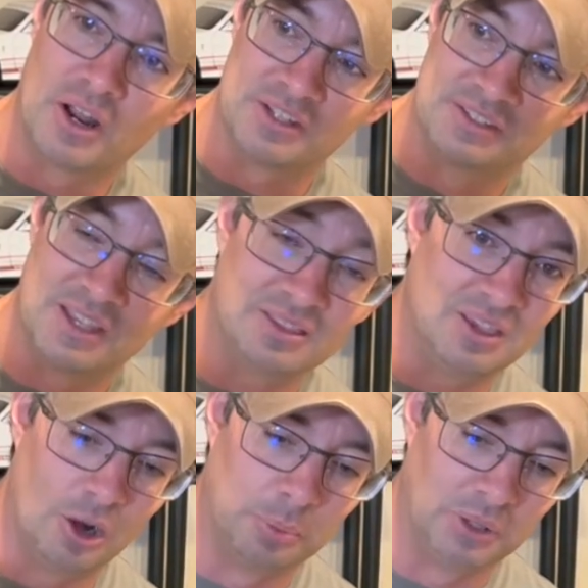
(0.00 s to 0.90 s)
set
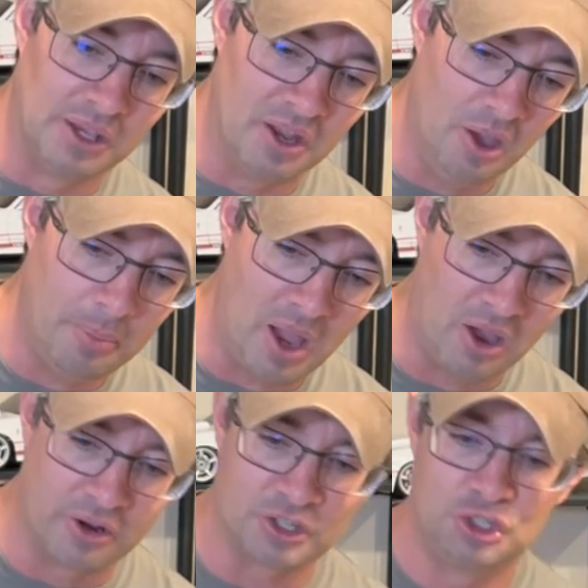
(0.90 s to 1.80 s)
the airplane up,
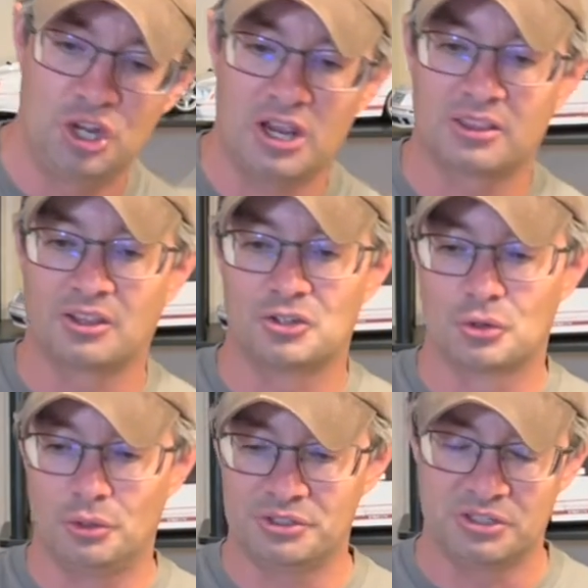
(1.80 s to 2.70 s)
how to check the
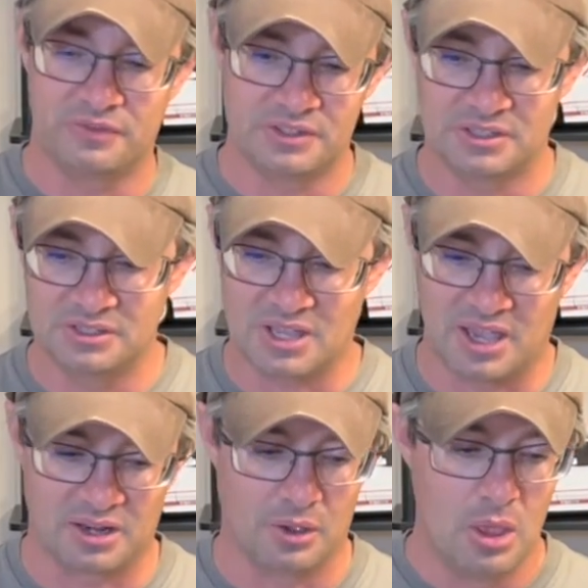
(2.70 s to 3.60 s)
control surfaces,
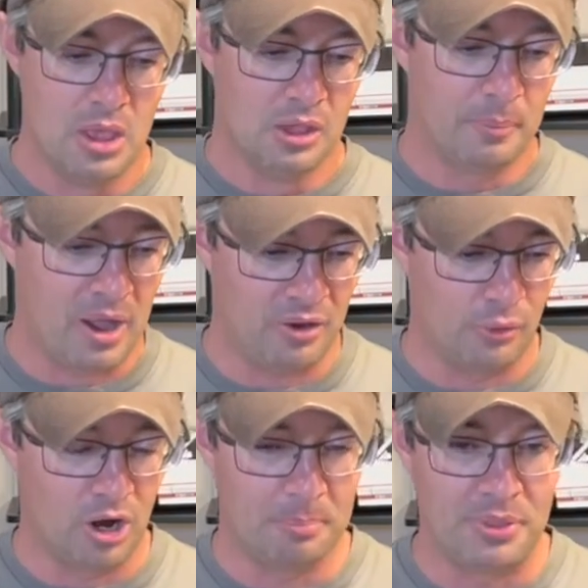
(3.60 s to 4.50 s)
how to
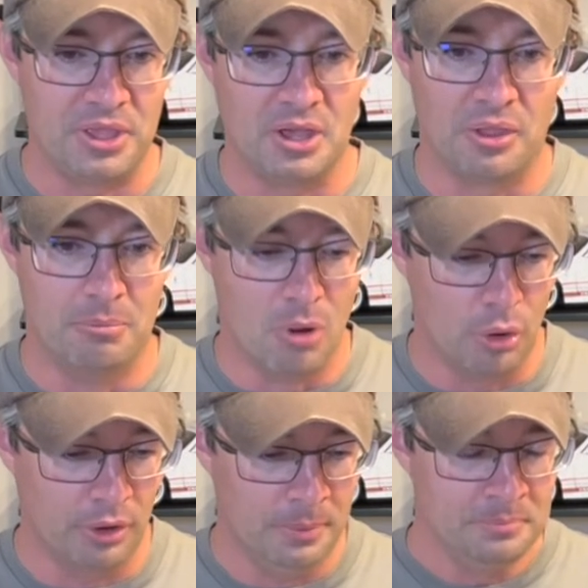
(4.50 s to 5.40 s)
power up the
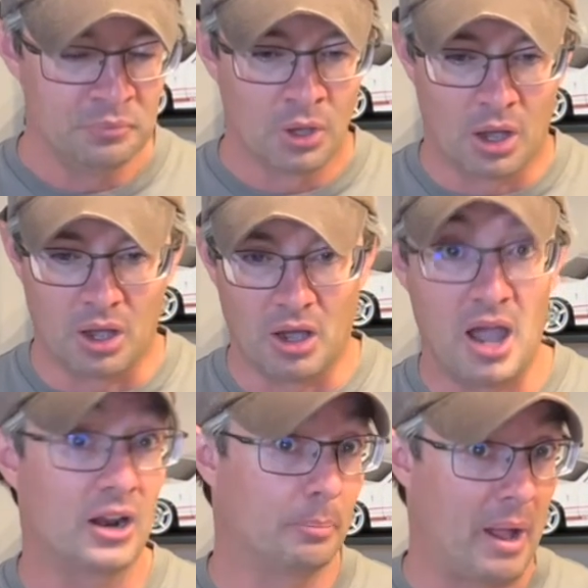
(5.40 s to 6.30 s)
motor,
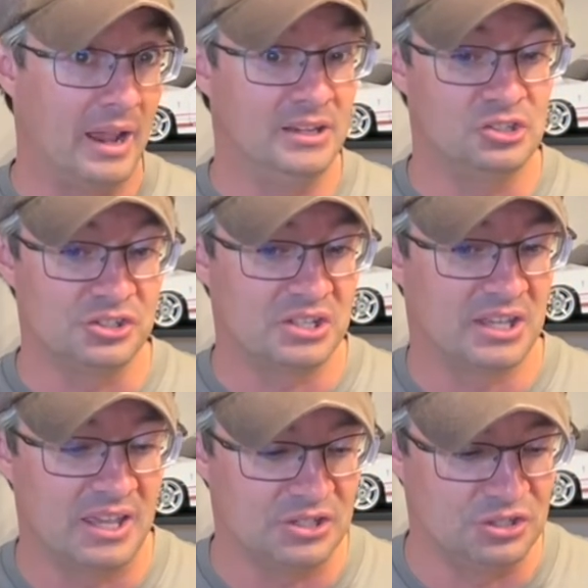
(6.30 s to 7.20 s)
how to bind just in
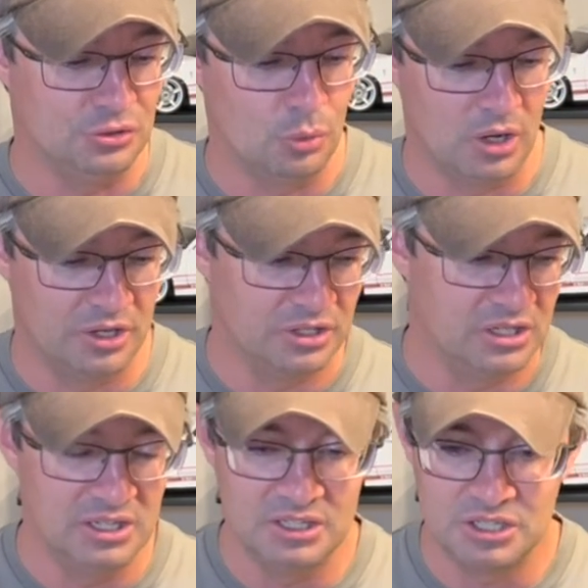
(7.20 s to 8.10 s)
case you
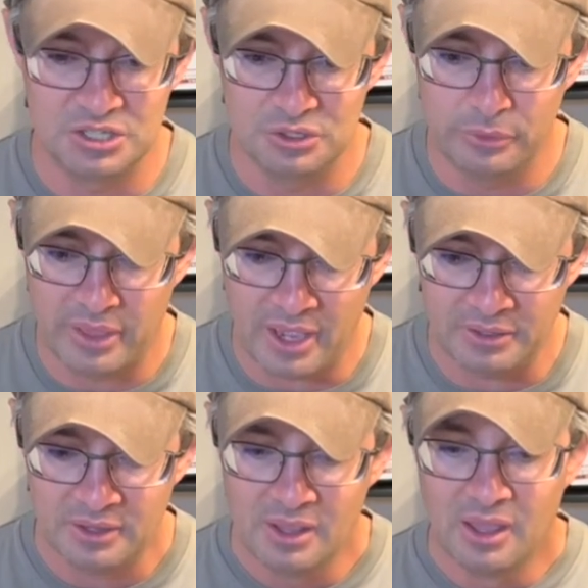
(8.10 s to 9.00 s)
need to do
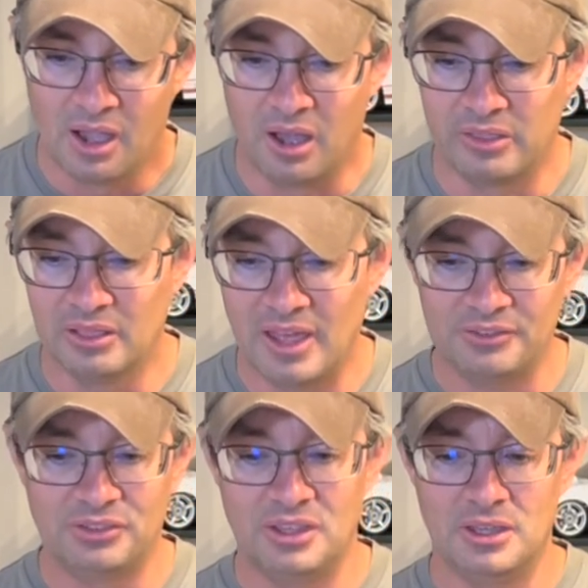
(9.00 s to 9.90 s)
that. The
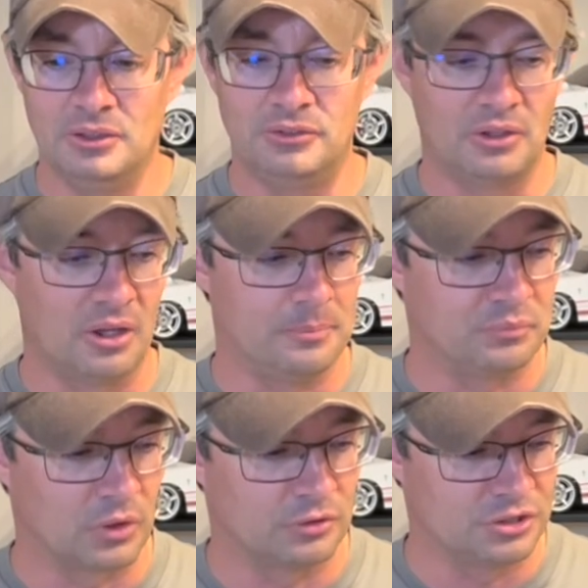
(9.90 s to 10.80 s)
last thing is
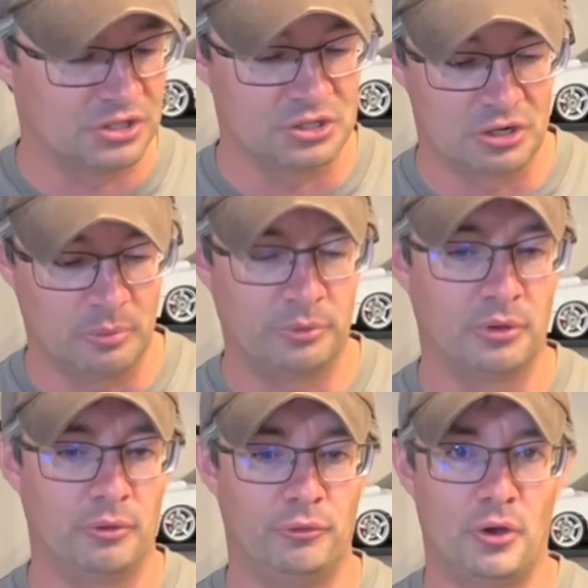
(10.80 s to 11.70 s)
just in terms
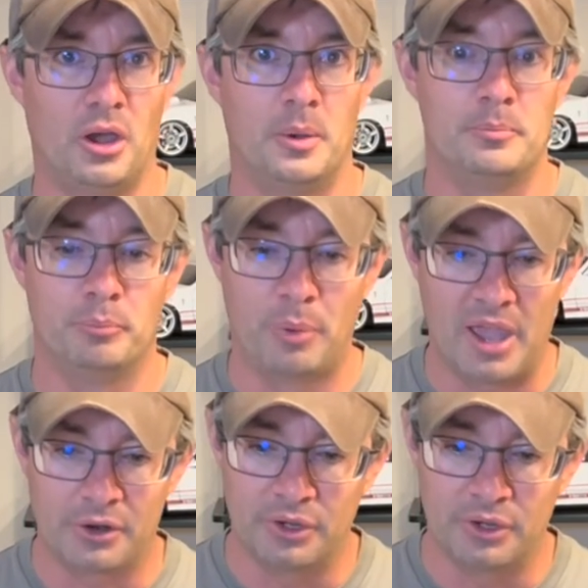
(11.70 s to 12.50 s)
of battery